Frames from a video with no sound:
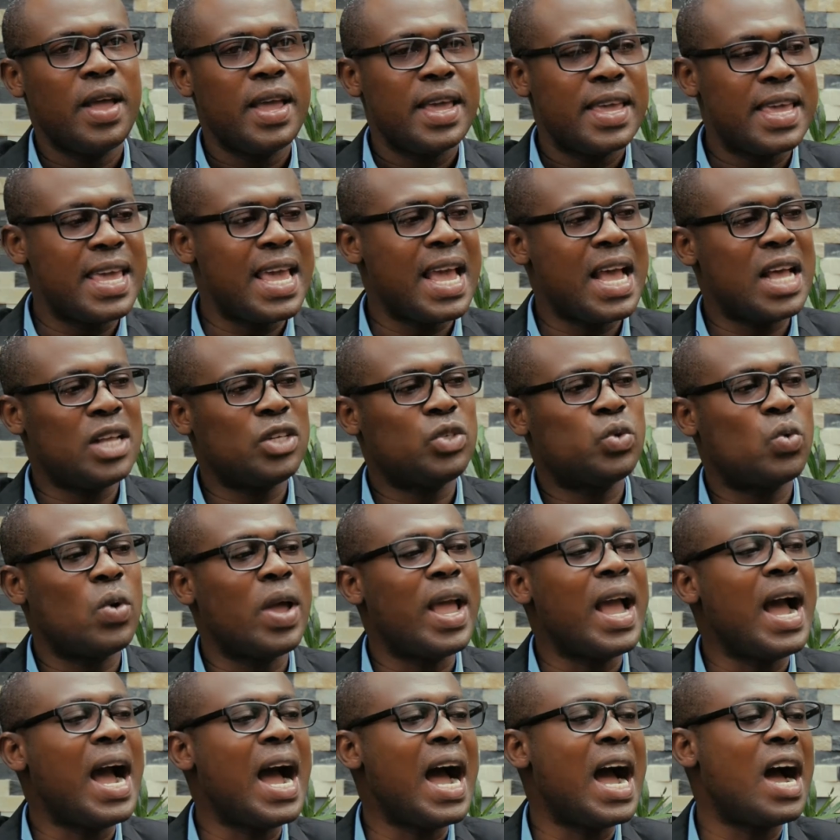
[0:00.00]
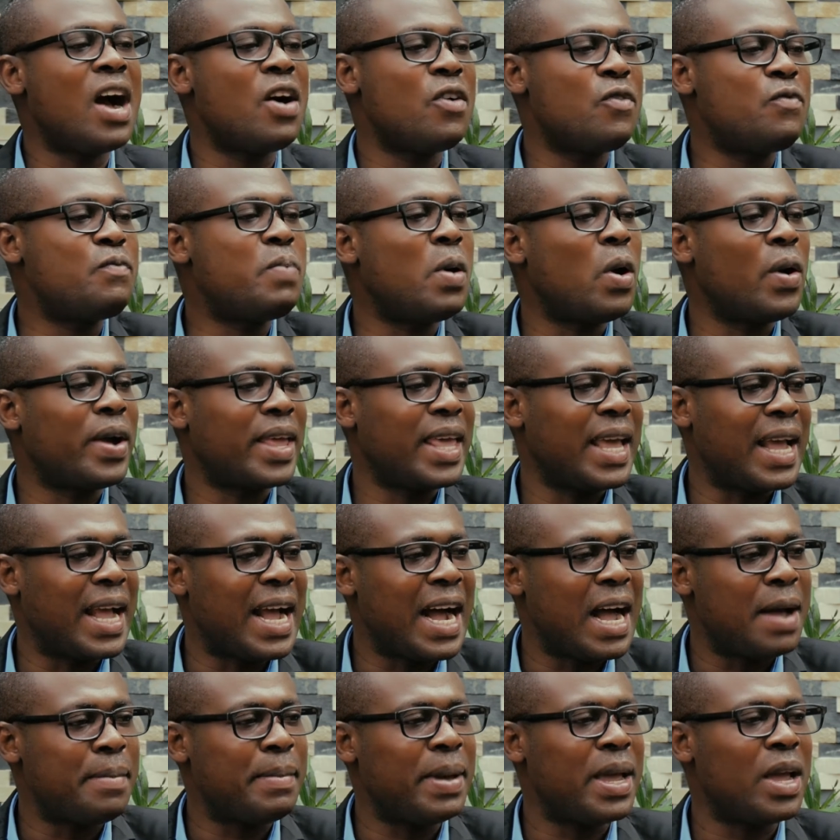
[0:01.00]
yes, we have Paul
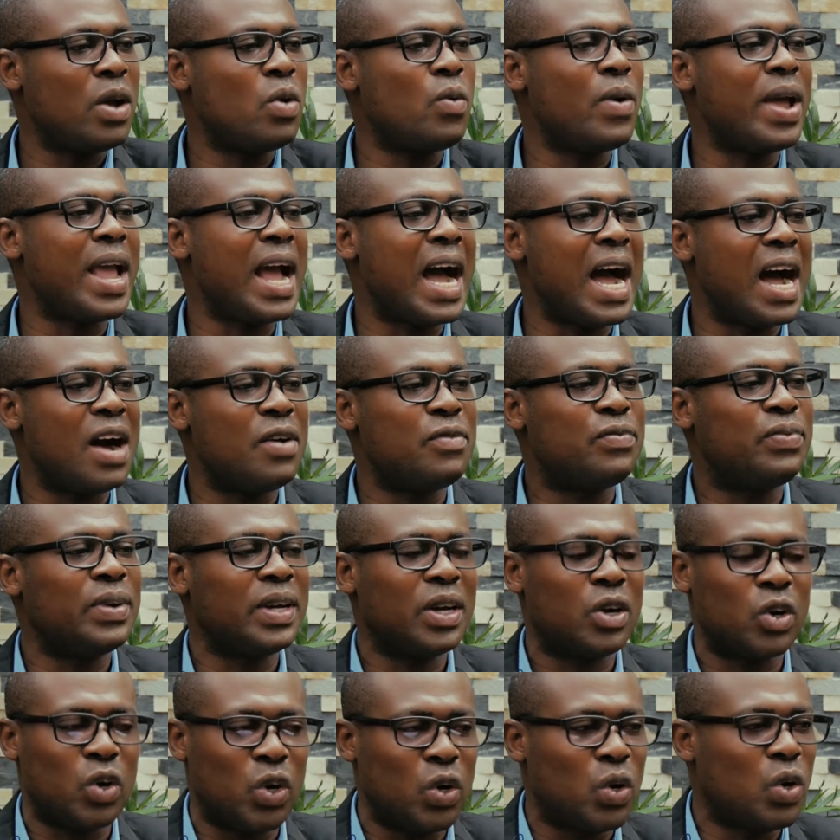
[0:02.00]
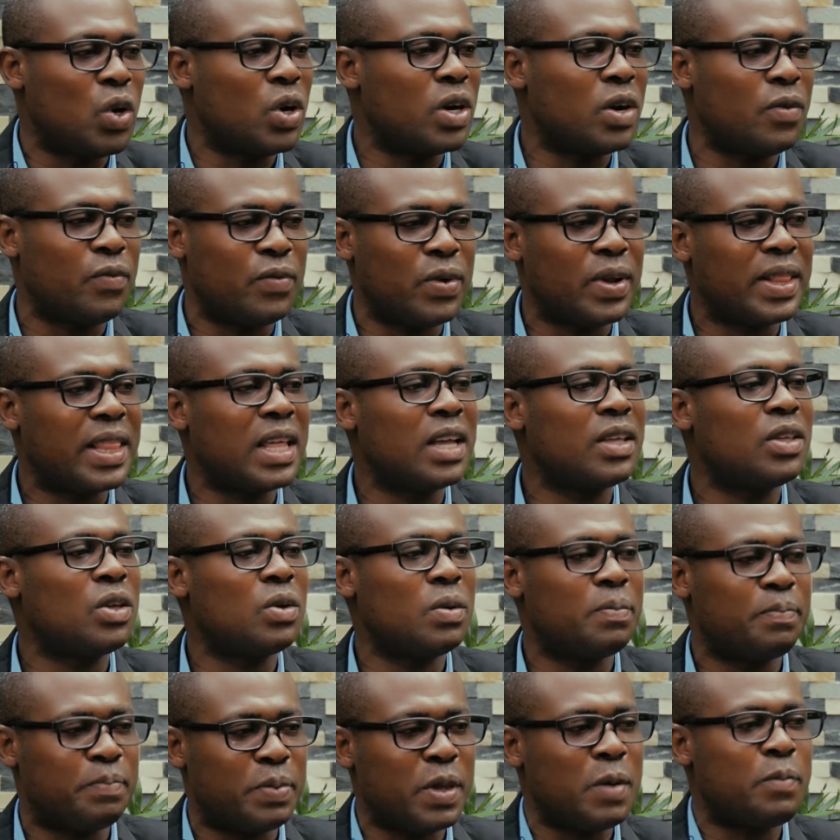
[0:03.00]
Kagame, we have a lot of other
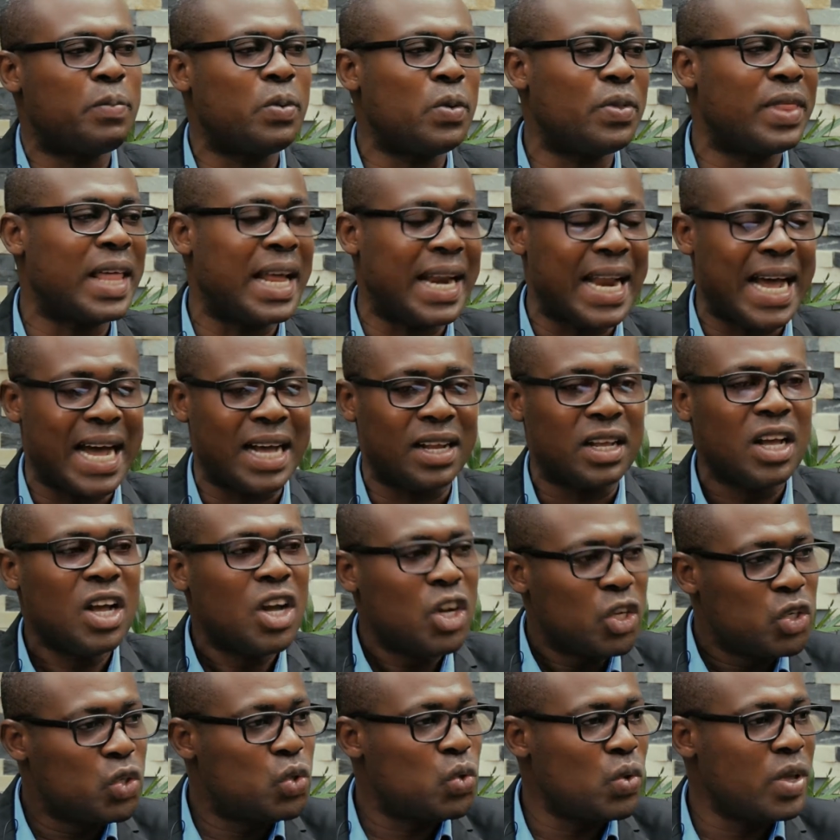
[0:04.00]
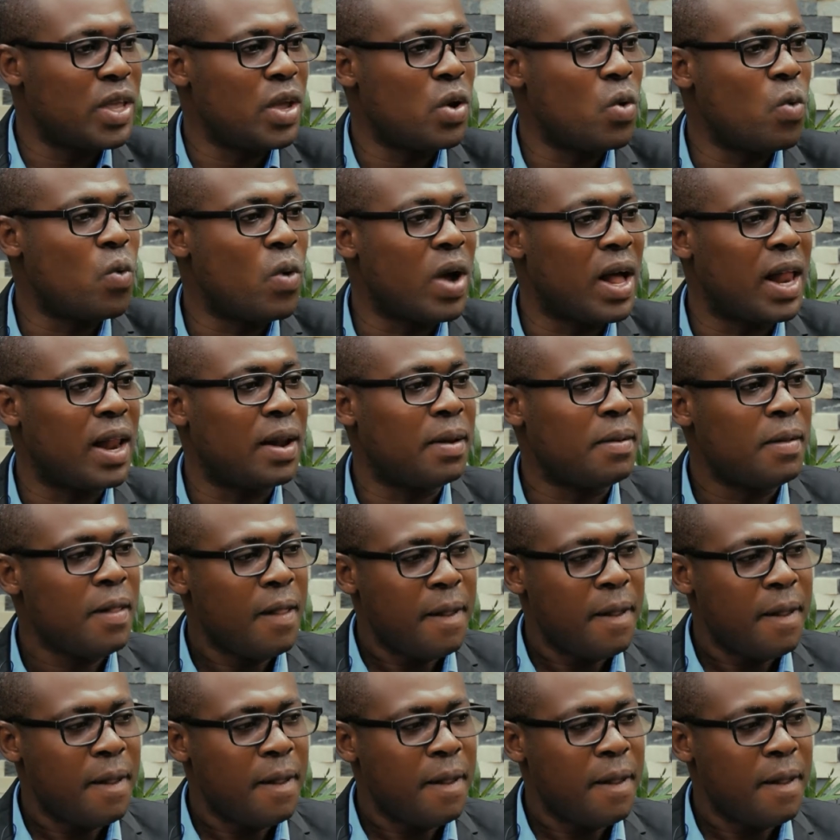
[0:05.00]
people that are doing well,